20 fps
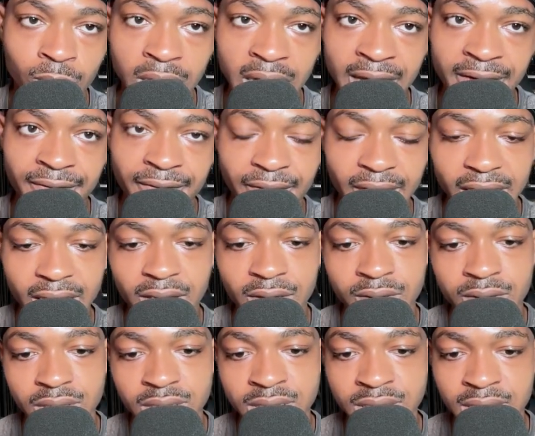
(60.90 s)
what I
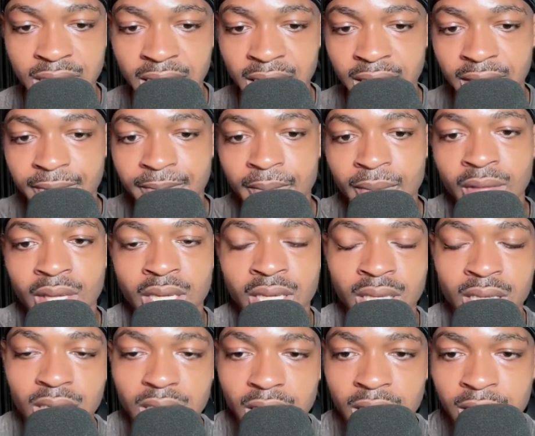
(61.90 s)
found is that
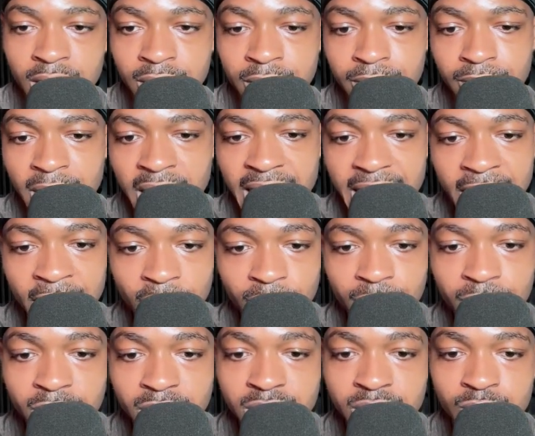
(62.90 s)
my
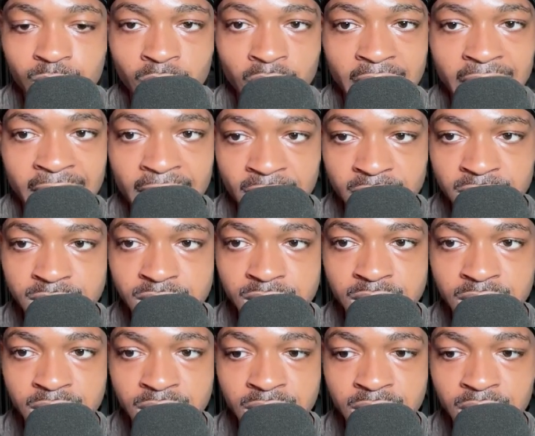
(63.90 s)
outputs were
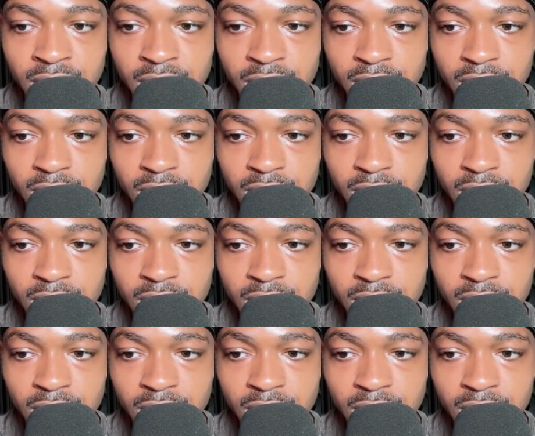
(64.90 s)
actually